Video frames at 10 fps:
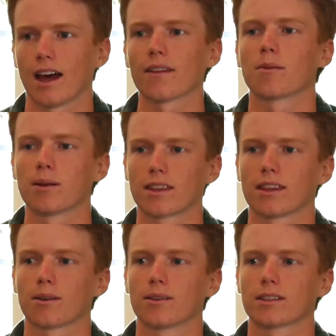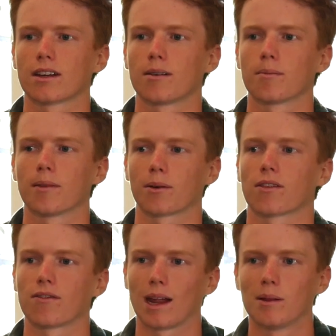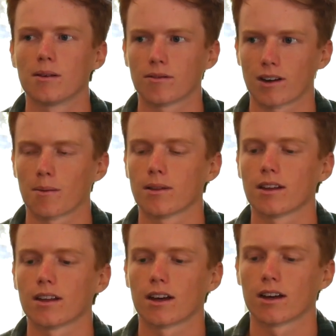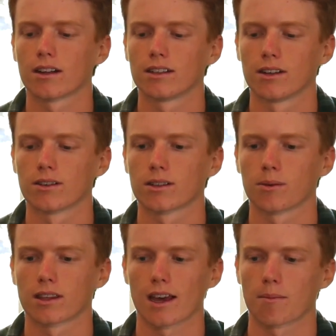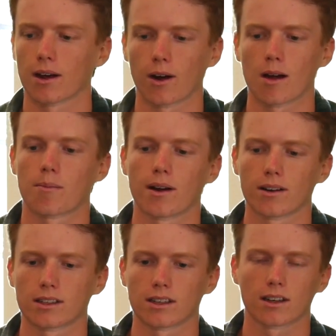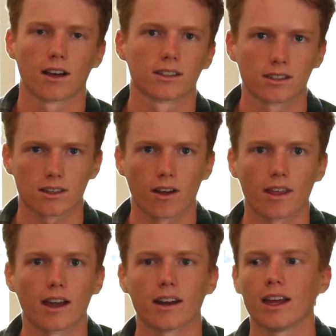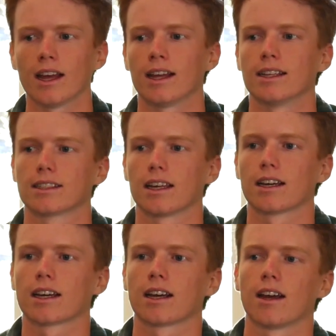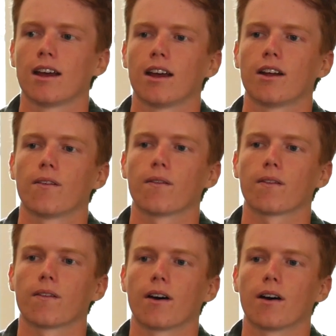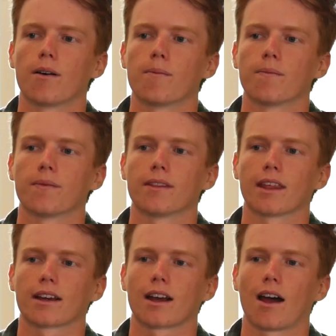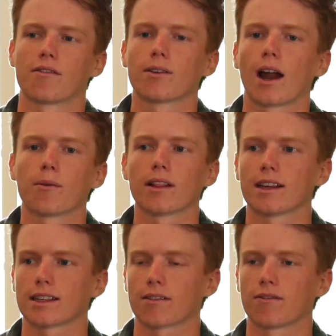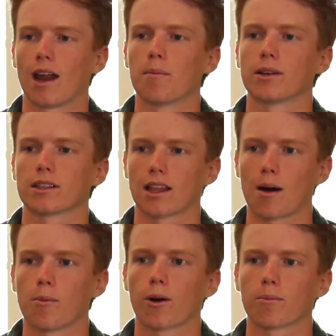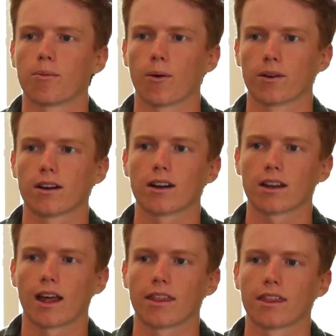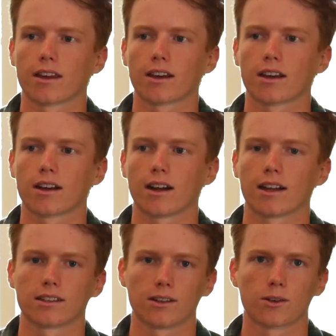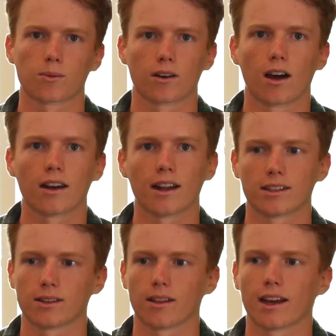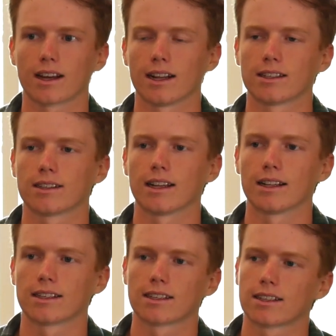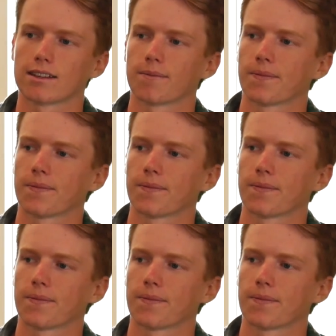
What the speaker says: I think a big thing was like with family dinners with like my grandparents and cousins and all that is I realized like family is a lot more important, I think, as the years went on, and so like it's